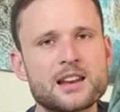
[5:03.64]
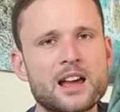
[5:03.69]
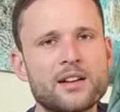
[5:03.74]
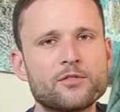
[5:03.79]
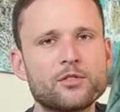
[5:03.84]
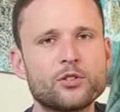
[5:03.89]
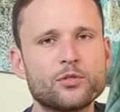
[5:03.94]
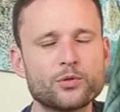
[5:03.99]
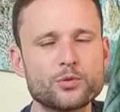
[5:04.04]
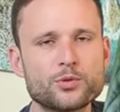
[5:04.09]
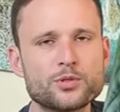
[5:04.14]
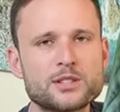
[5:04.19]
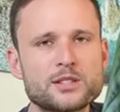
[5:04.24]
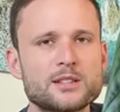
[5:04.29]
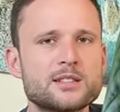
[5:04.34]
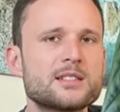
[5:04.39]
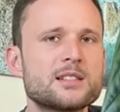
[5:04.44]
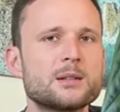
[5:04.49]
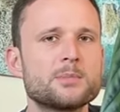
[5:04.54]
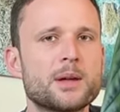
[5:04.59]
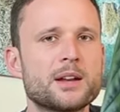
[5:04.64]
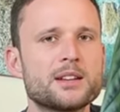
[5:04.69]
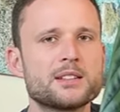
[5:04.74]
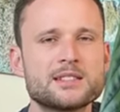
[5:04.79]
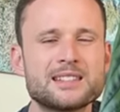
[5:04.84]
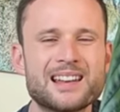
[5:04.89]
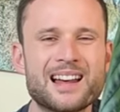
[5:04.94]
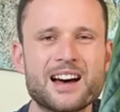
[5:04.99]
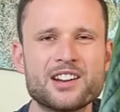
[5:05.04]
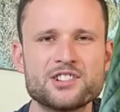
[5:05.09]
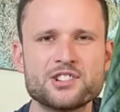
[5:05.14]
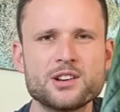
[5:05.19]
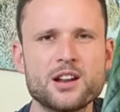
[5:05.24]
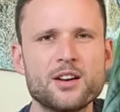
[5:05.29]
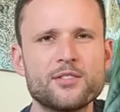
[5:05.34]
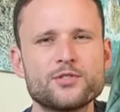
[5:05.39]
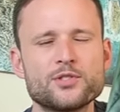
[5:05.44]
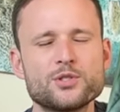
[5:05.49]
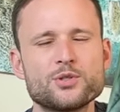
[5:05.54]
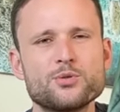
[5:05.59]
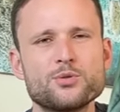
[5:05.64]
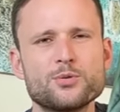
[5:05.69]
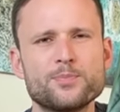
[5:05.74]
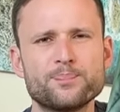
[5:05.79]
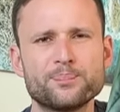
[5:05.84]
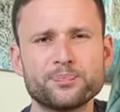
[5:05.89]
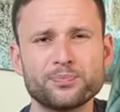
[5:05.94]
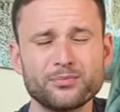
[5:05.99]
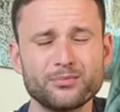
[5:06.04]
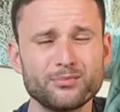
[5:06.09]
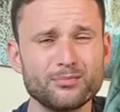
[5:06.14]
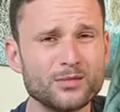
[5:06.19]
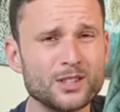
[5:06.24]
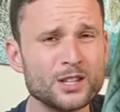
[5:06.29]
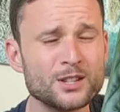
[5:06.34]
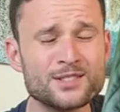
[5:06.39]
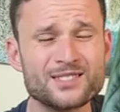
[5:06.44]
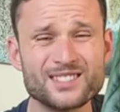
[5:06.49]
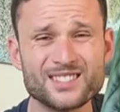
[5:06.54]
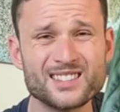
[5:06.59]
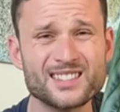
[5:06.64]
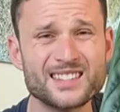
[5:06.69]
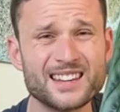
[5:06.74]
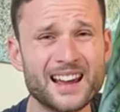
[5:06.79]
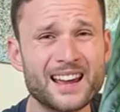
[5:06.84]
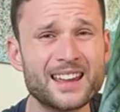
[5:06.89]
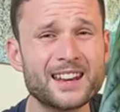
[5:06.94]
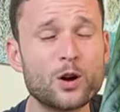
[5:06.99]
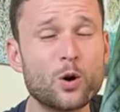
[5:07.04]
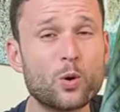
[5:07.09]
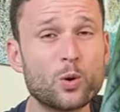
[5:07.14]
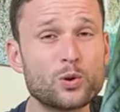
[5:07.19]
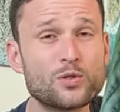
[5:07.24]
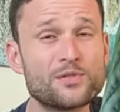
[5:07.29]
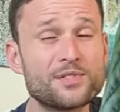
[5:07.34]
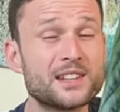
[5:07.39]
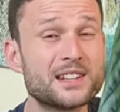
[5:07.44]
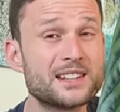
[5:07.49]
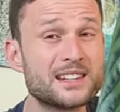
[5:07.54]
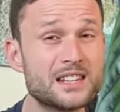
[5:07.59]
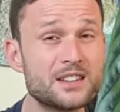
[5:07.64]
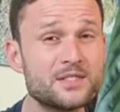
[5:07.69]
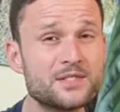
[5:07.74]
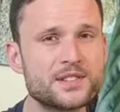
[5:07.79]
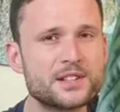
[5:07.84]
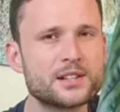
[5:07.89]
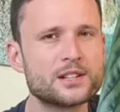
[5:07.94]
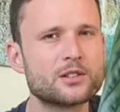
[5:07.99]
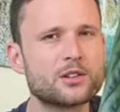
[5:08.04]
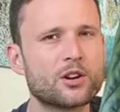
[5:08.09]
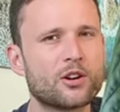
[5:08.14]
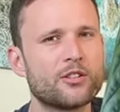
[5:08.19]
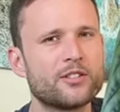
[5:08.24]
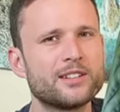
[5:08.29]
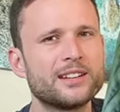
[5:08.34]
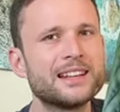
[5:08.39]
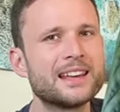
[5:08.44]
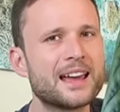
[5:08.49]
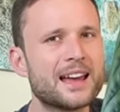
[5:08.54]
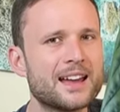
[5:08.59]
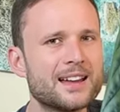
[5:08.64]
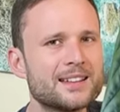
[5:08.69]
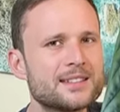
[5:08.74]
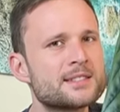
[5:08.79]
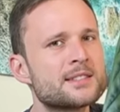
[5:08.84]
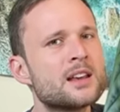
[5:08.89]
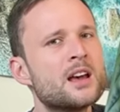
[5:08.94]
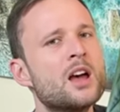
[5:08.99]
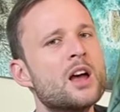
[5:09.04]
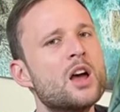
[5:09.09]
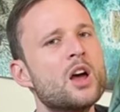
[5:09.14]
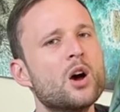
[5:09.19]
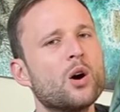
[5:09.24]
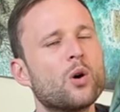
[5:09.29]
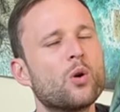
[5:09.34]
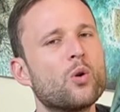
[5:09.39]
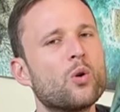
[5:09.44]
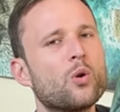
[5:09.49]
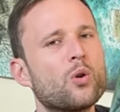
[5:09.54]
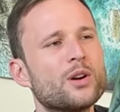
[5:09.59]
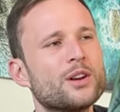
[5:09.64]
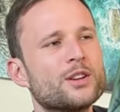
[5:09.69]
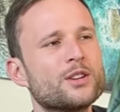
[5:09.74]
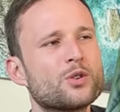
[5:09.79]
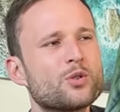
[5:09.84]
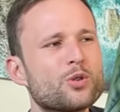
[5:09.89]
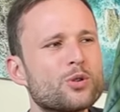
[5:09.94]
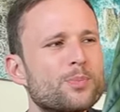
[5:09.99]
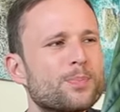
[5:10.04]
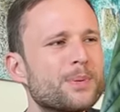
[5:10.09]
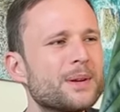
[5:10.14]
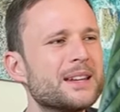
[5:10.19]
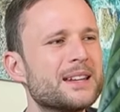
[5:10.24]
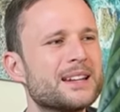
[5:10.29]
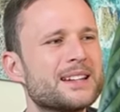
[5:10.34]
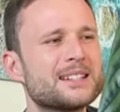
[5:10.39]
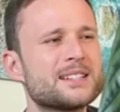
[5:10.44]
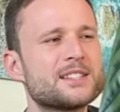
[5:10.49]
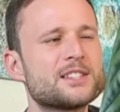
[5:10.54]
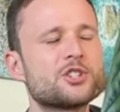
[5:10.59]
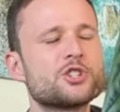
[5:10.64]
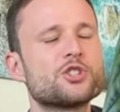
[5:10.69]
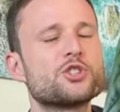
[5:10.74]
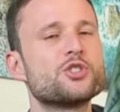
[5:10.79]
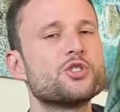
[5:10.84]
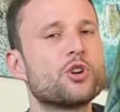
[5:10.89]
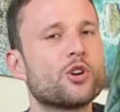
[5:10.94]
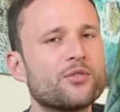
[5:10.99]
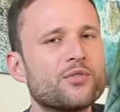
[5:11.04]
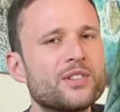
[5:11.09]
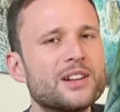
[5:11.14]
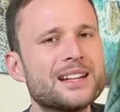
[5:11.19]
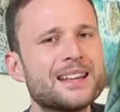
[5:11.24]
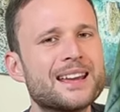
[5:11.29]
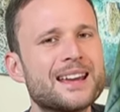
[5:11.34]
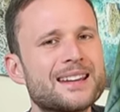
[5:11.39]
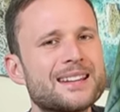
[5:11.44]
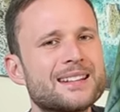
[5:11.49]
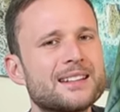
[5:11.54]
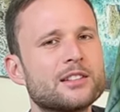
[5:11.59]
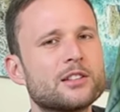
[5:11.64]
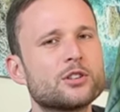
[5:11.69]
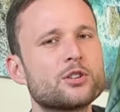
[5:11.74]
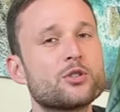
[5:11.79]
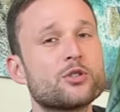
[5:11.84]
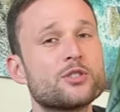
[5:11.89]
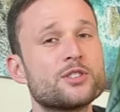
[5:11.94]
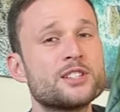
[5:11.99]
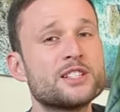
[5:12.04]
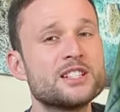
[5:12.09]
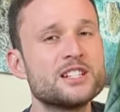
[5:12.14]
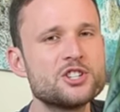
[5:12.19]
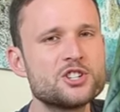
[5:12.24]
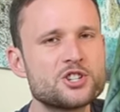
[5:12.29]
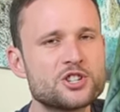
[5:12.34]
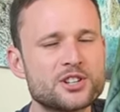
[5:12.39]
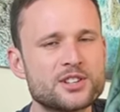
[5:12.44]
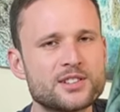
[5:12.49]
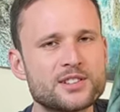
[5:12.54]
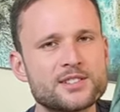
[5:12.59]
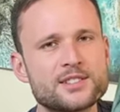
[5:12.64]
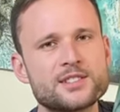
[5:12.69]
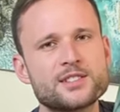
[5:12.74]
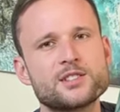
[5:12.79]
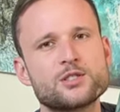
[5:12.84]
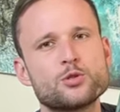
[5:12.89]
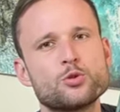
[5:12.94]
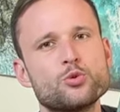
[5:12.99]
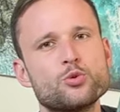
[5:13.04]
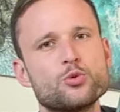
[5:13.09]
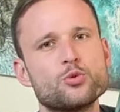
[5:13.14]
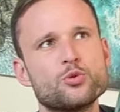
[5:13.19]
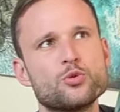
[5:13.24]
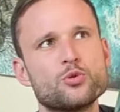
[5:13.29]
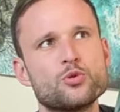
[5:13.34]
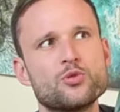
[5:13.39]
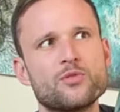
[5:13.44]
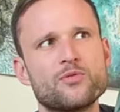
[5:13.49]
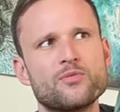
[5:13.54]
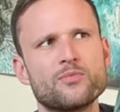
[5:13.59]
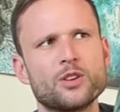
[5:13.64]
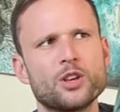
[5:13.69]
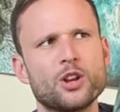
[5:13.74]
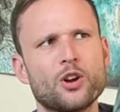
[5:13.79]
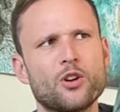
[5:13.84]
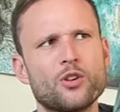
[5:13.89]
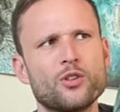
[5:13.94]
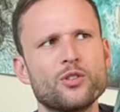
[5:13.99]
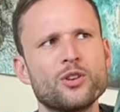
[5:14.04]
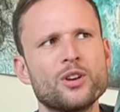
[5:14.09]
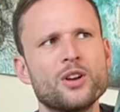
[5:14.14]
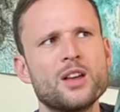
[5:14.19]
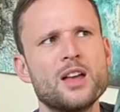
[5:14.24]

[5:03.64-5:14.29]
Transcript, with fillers: have a root system that is large enough to sustain all of the leaves that it currently has, or it could be that it's just not really getting the conditions to, you know,